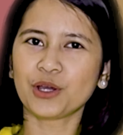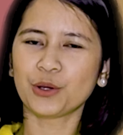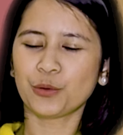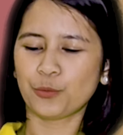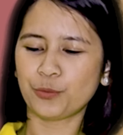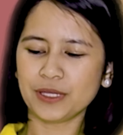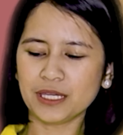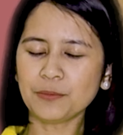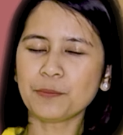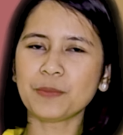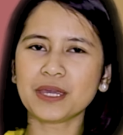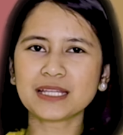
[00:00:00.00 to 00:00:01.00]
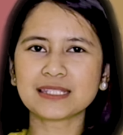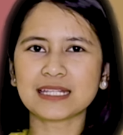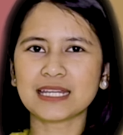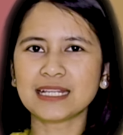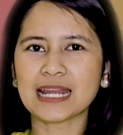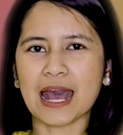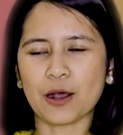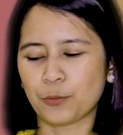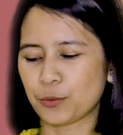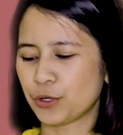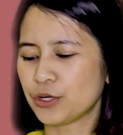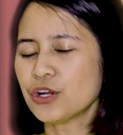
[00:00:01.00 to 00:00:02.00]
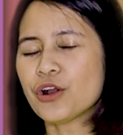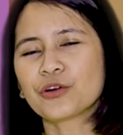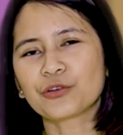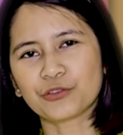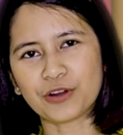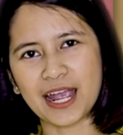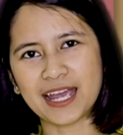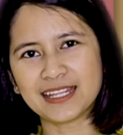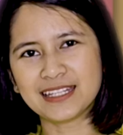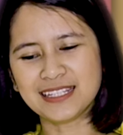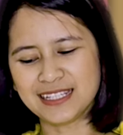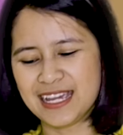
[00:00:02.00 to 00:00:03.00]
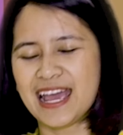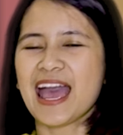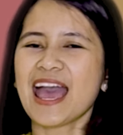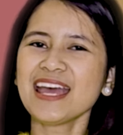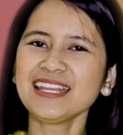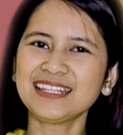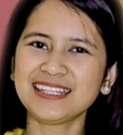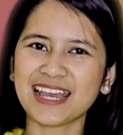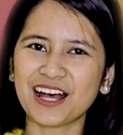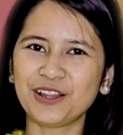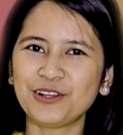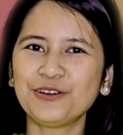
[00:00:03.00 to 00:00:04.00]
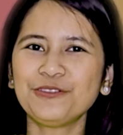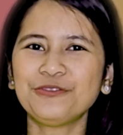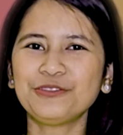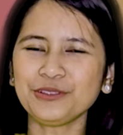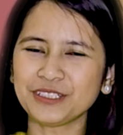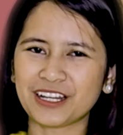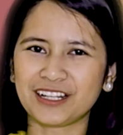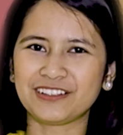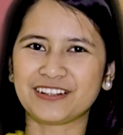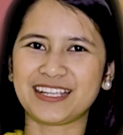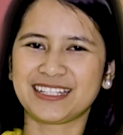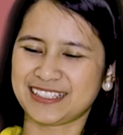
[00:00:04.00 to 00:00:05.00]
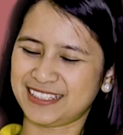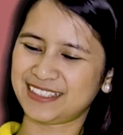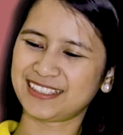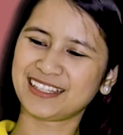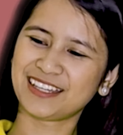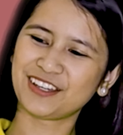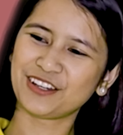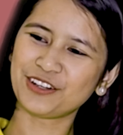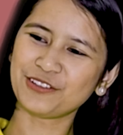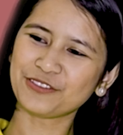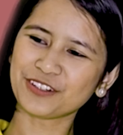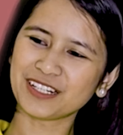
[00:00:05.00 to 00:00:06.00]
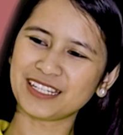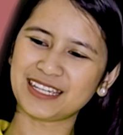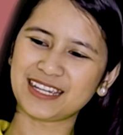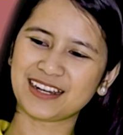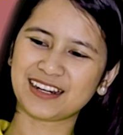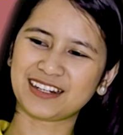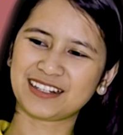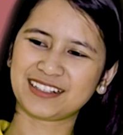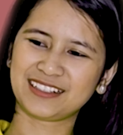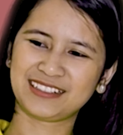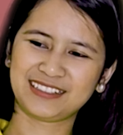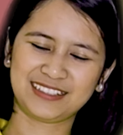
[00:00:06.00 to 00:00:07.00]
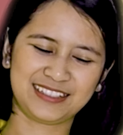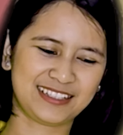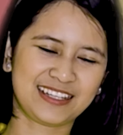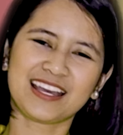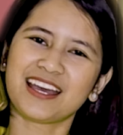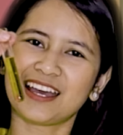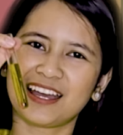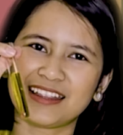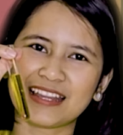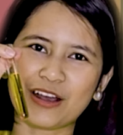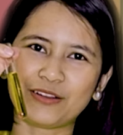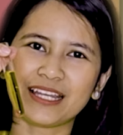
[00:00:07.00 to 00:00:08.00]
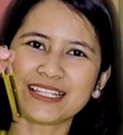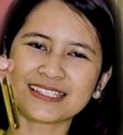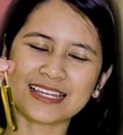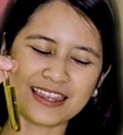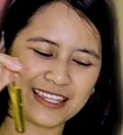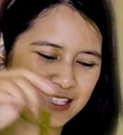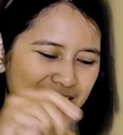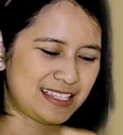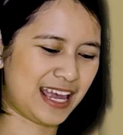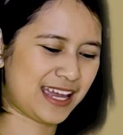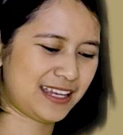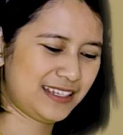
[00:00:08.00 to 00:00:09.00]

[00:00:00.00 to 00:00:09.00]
We mixed in our red and yellow food coloring over here. Now let's set this aside.